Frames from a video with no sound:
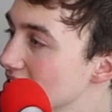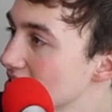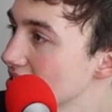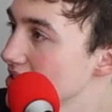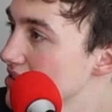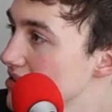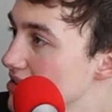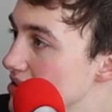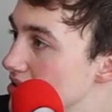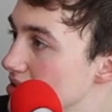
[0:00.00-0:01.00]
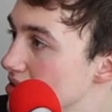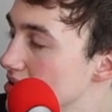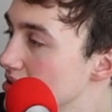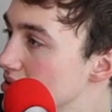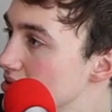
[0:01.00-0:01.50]

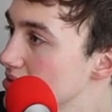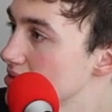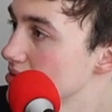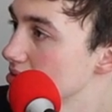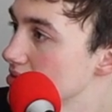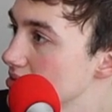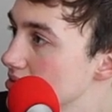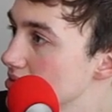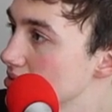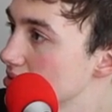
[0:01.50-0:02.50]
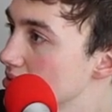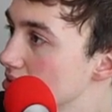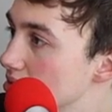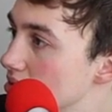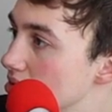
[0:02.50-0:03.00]

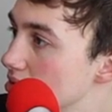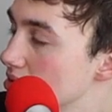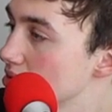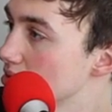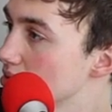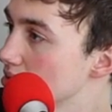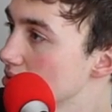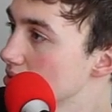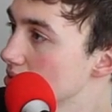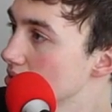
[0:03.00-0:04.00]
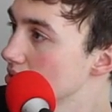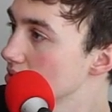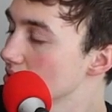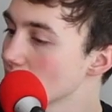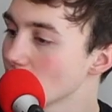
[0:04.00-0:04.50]
(silent)